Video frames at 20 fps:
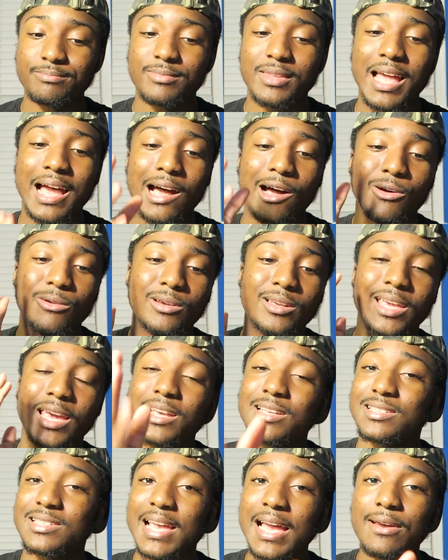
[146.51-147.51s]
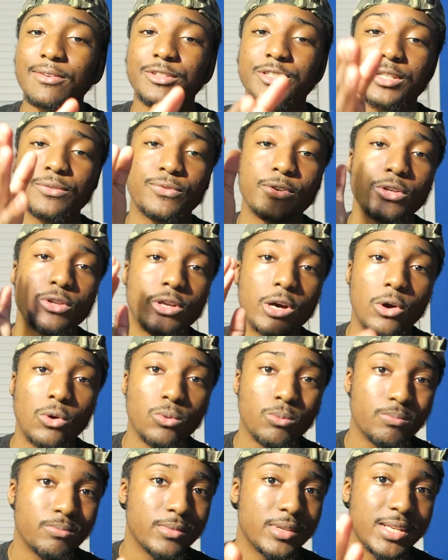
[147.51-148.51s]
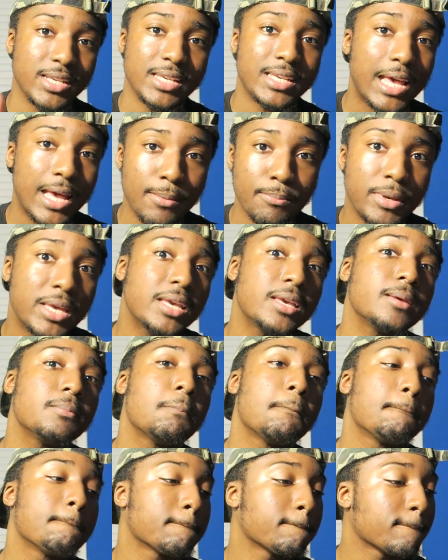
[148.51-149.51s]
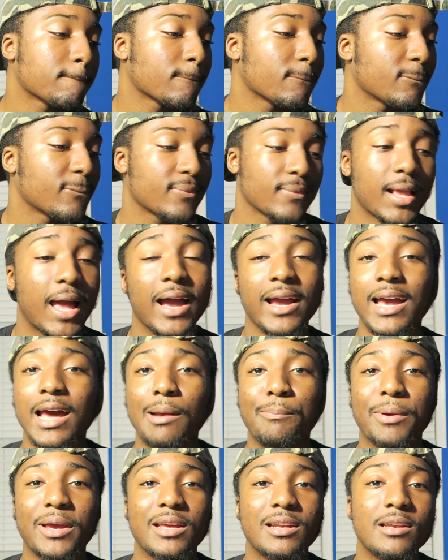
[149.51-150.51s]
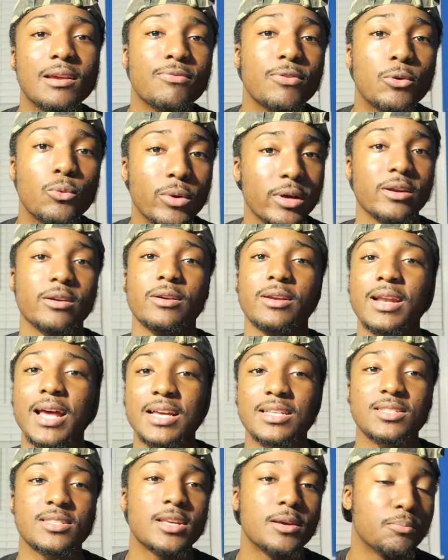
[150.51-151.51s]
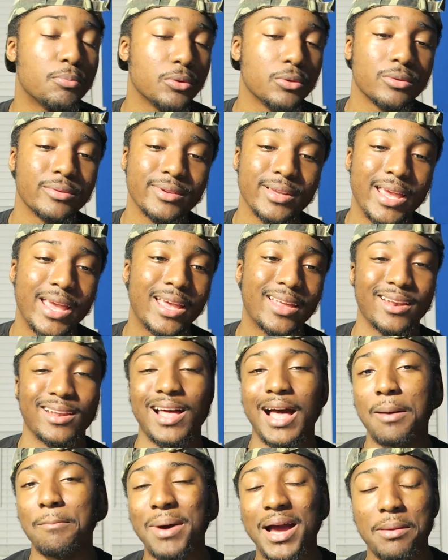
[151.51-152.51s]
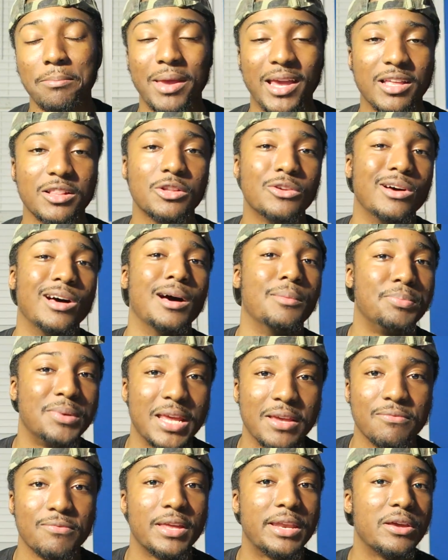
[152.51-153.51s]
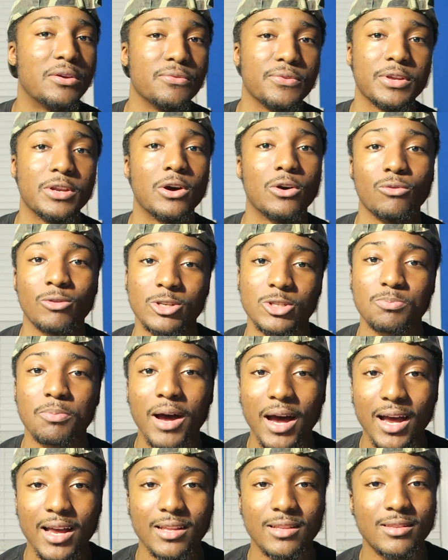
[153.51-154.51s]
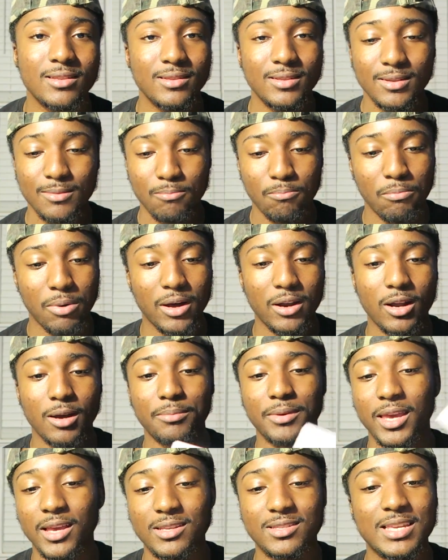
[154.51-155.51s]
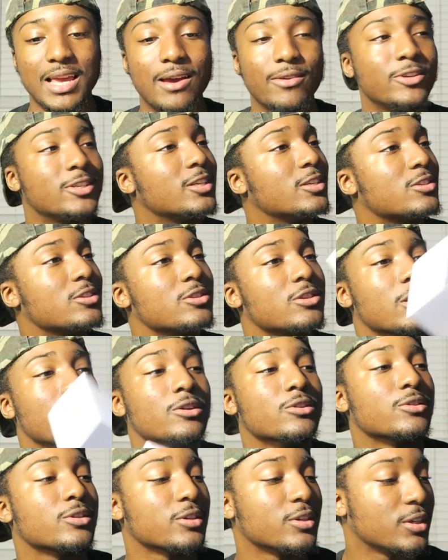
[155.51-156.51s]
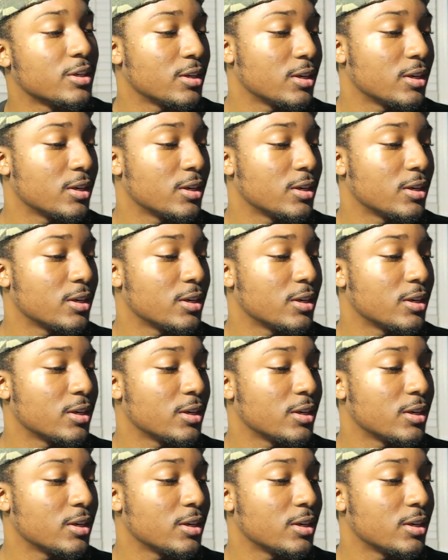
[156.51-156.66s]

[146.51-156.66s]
now, King Savage, if you don't D M me, I gotta pick a different winner, and that's simple. And I might make a little update video if you don't respond. But um, King Savage, this is yours.